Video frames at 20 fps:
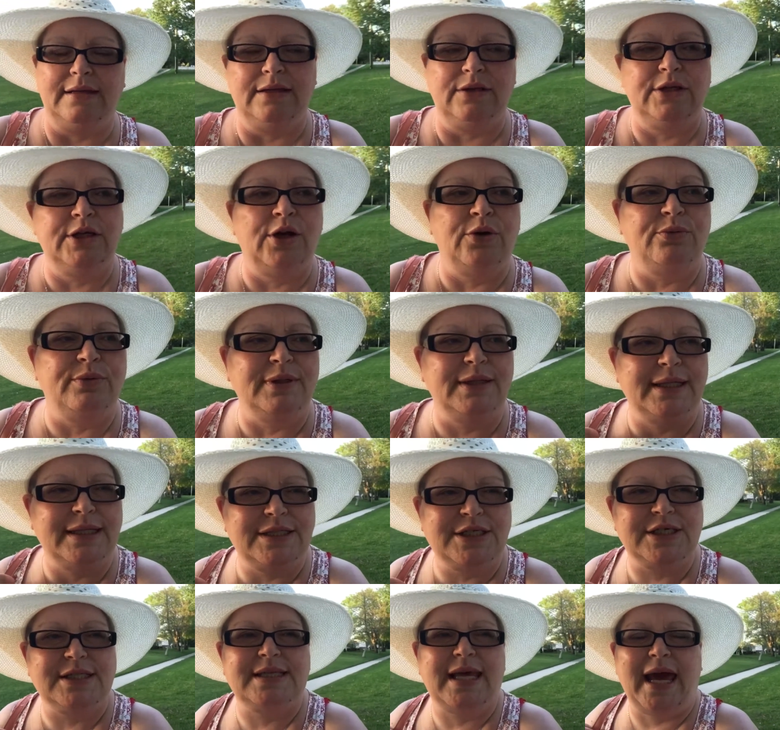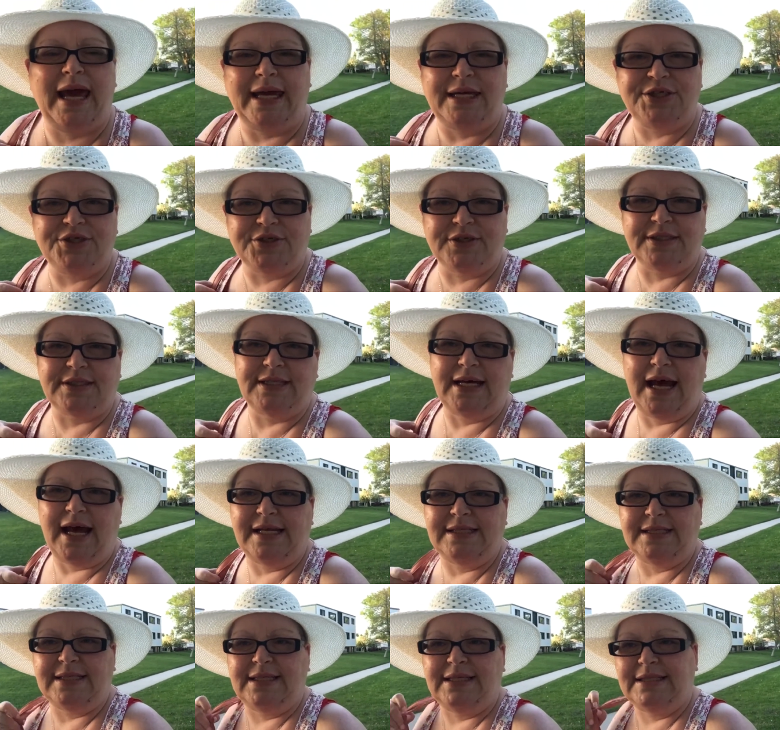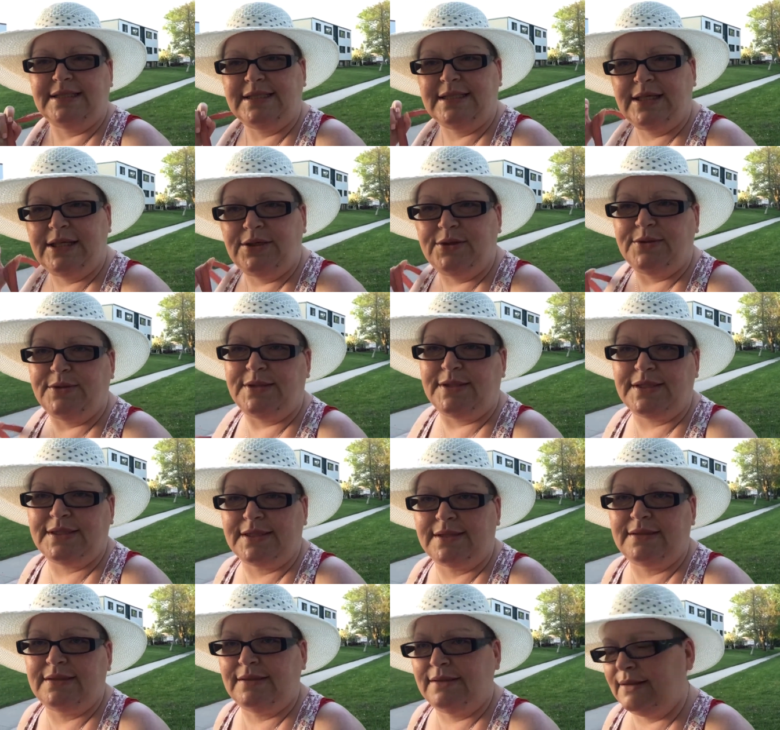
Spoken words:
you know, religious hatred as an excuse